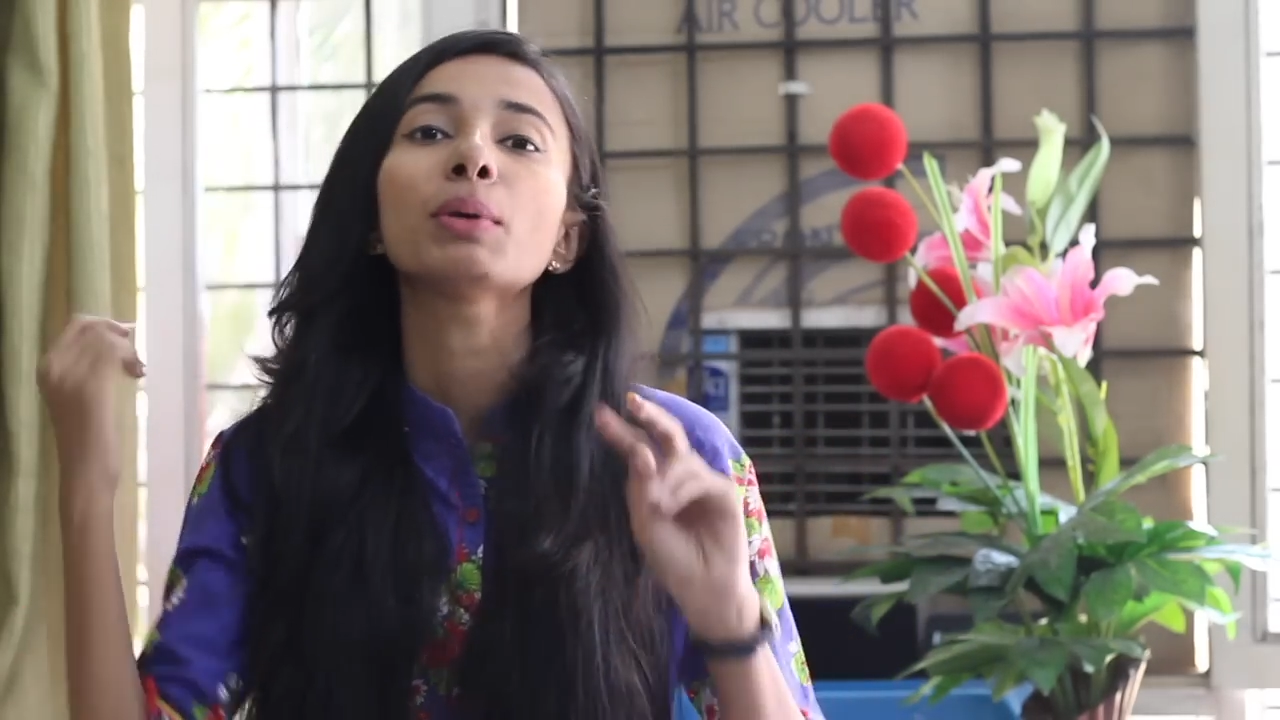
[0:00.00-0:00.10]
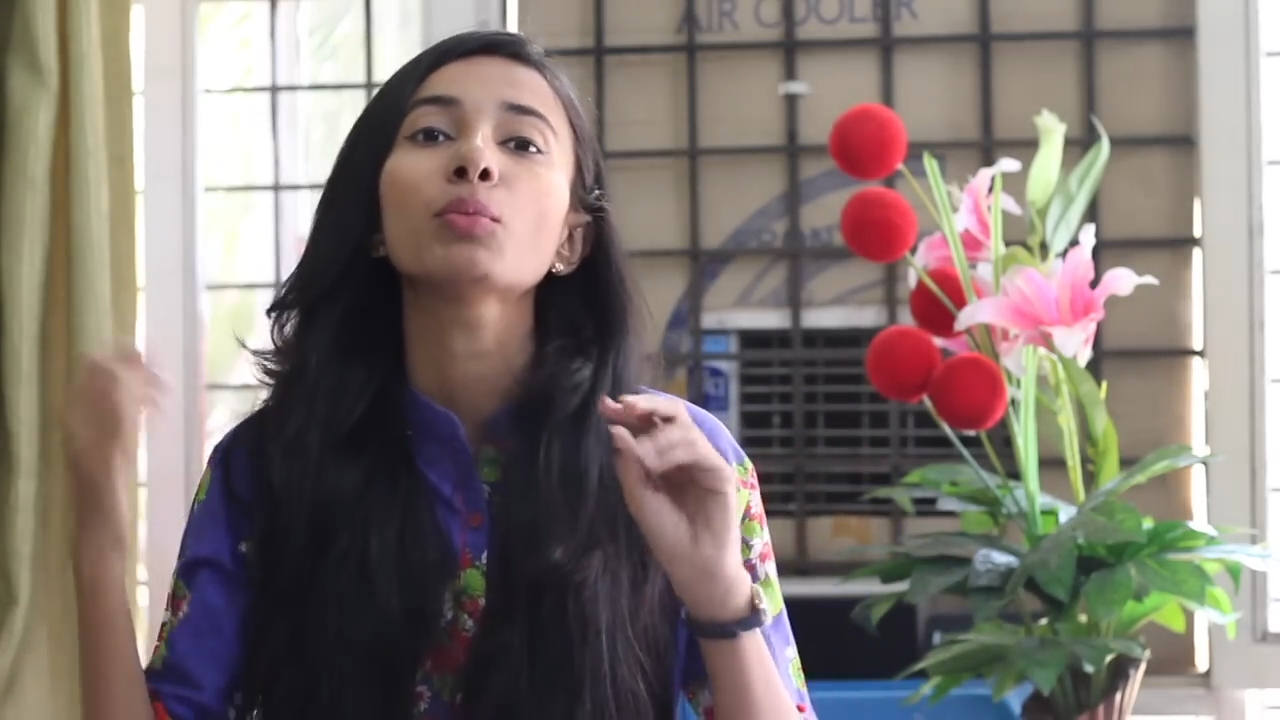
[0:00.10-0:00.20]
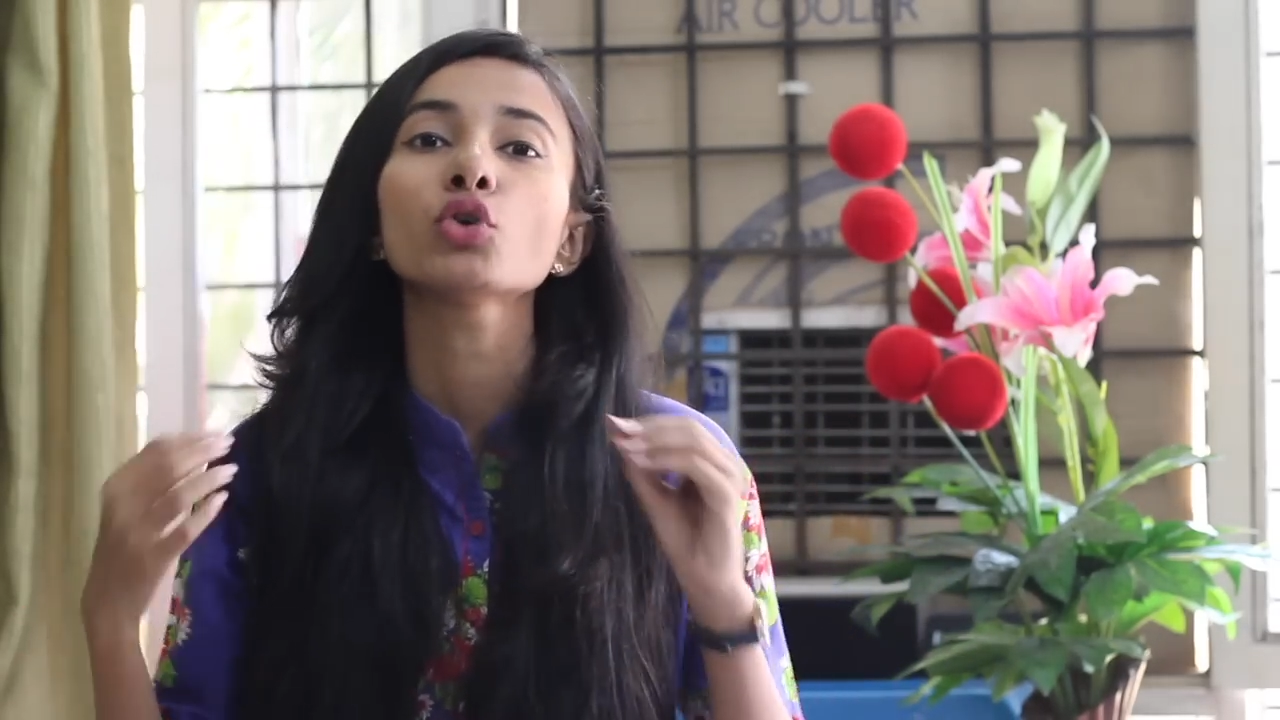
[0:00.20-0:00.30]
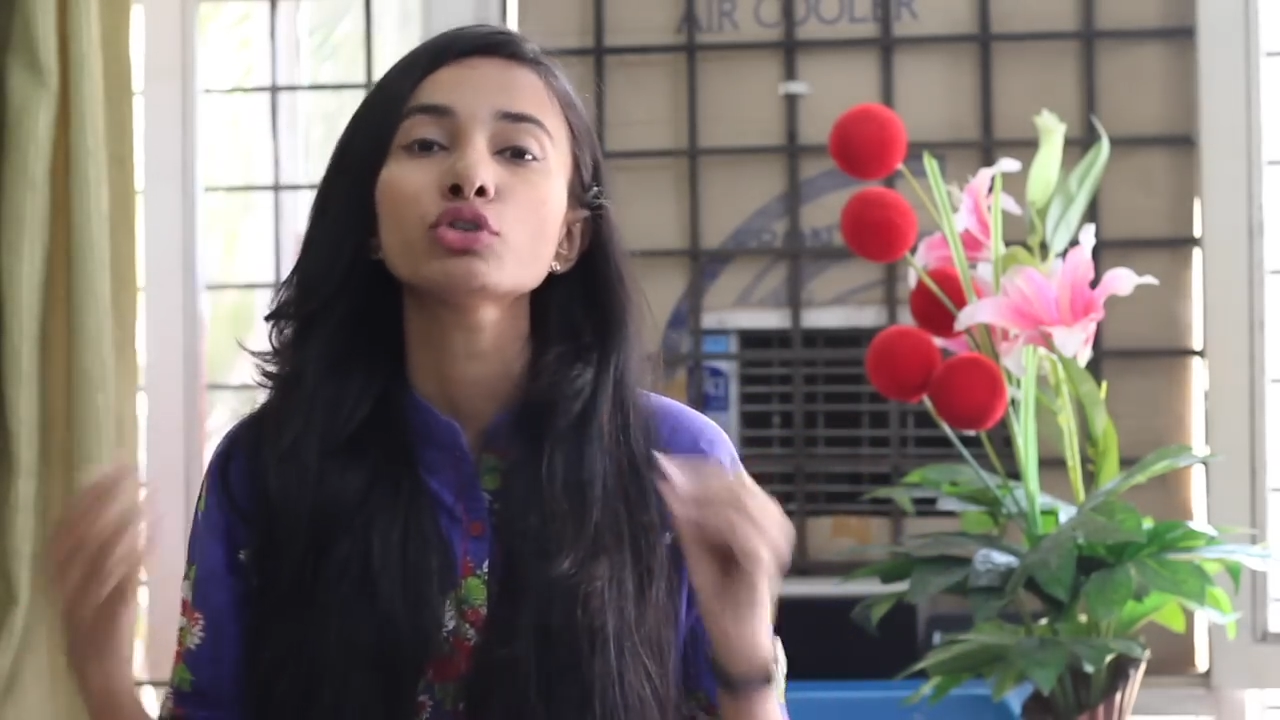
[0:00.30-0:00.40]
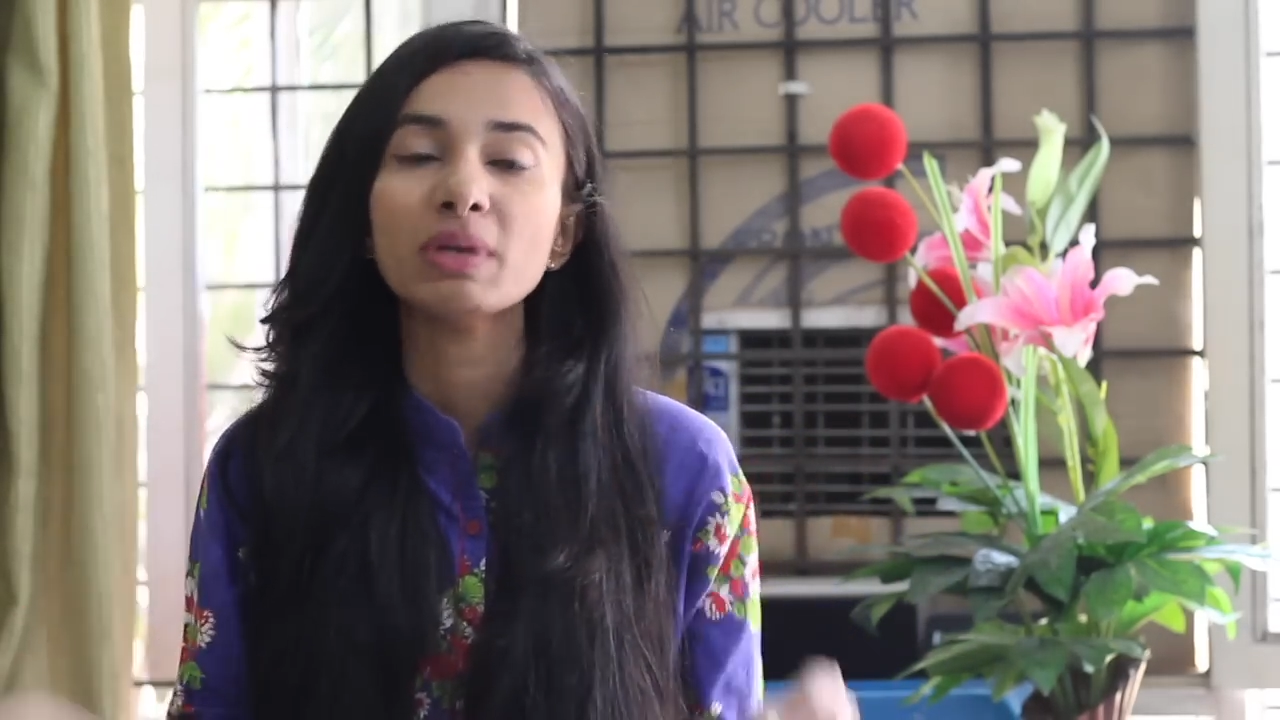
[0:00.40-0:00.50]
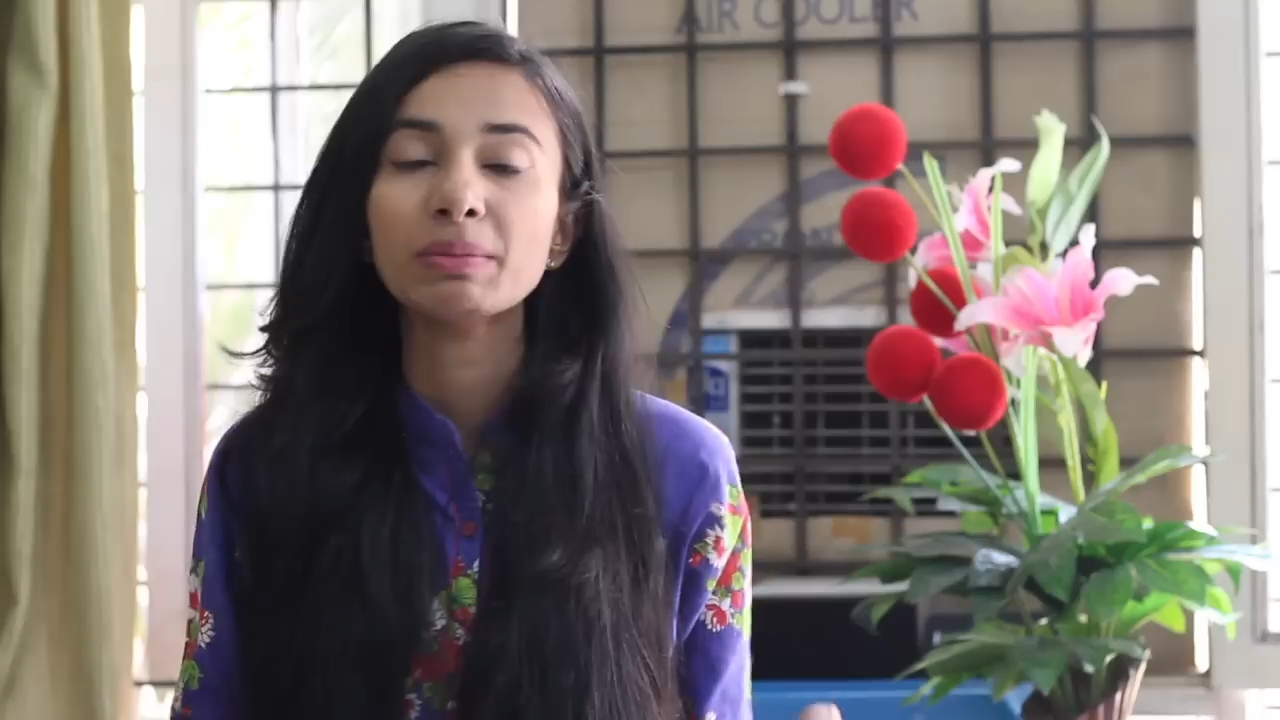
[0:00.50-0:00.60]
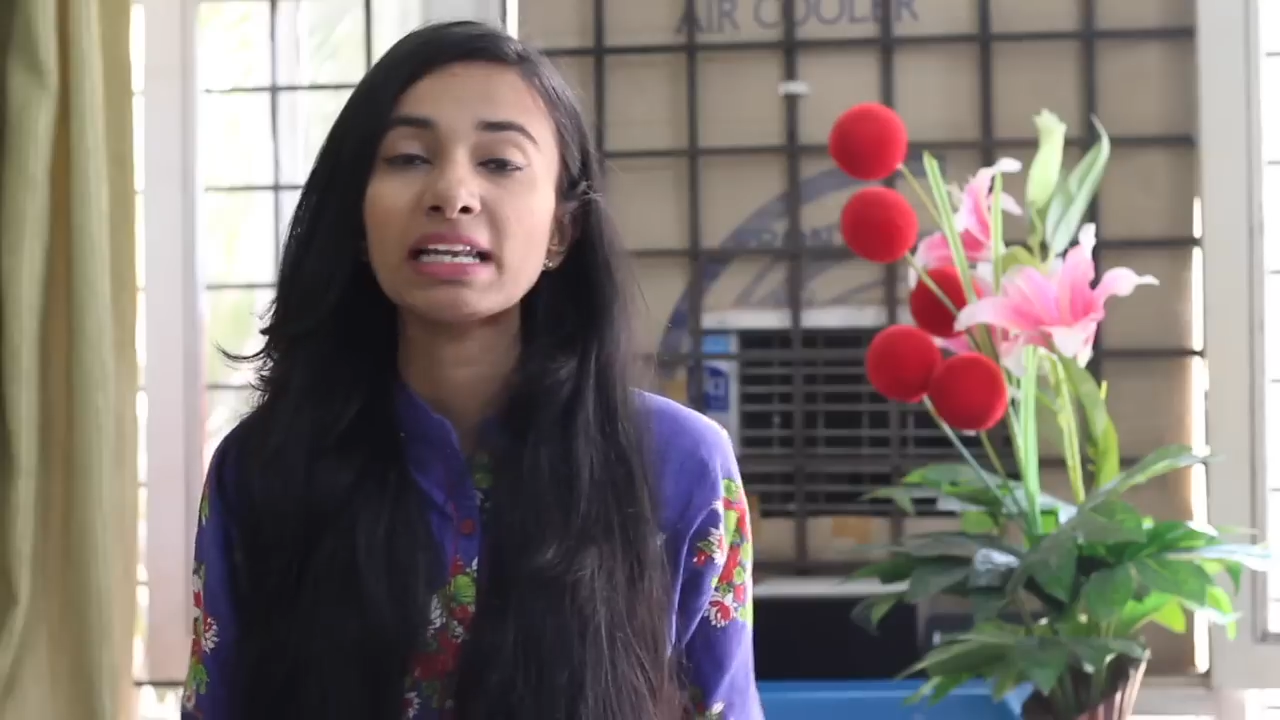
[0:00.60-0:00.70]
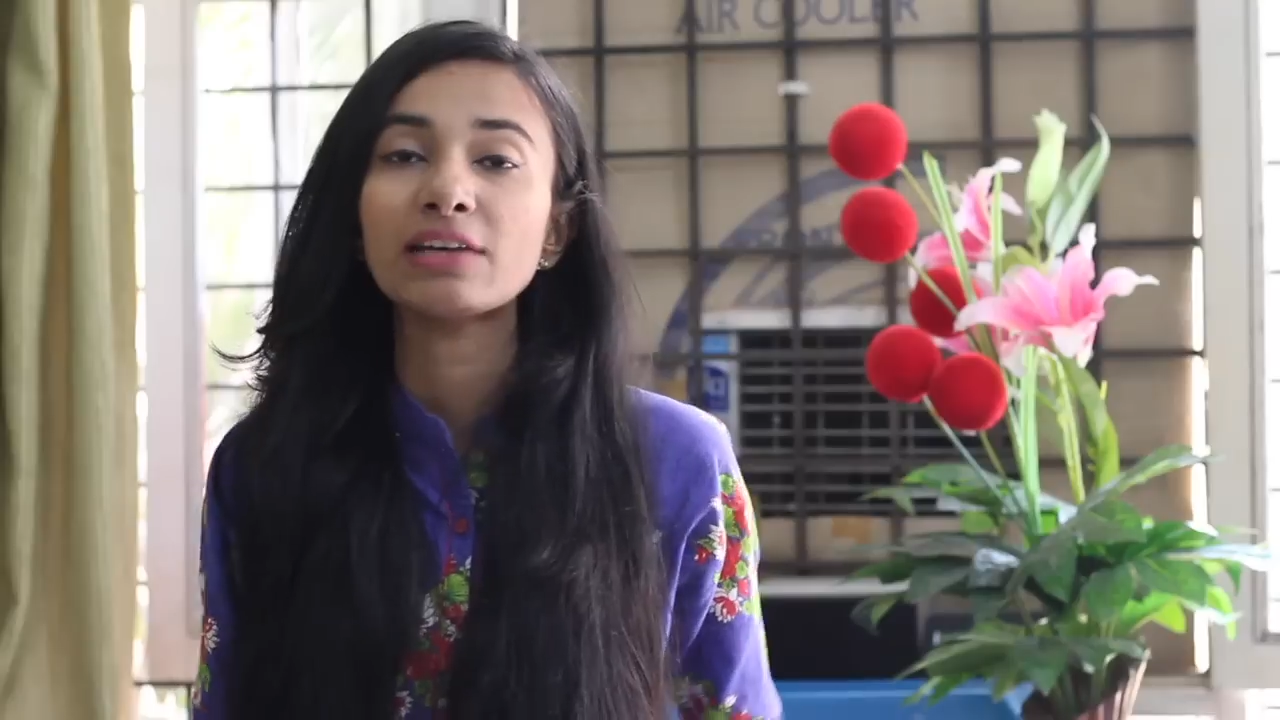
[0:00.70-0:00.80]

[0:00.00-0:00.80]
Most people